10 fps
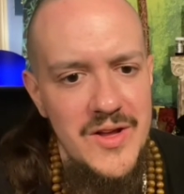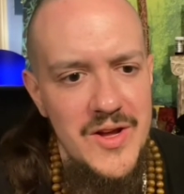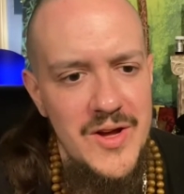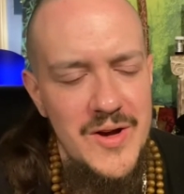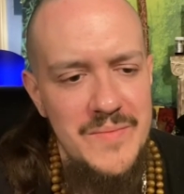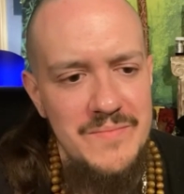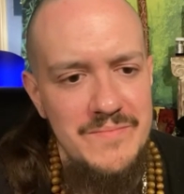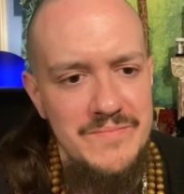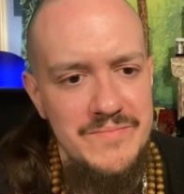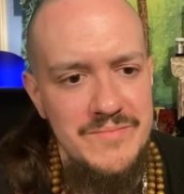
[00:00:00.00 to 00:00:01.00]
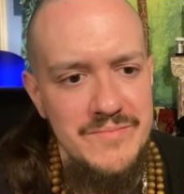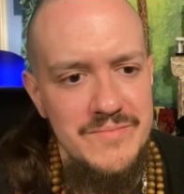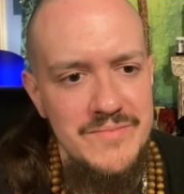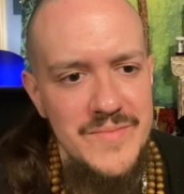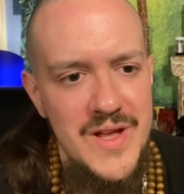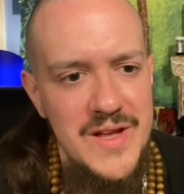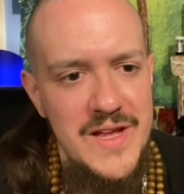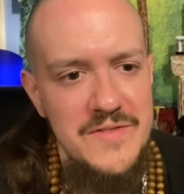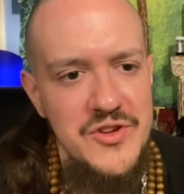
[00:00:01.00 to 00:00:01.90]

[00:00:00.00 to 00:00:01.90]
Um, if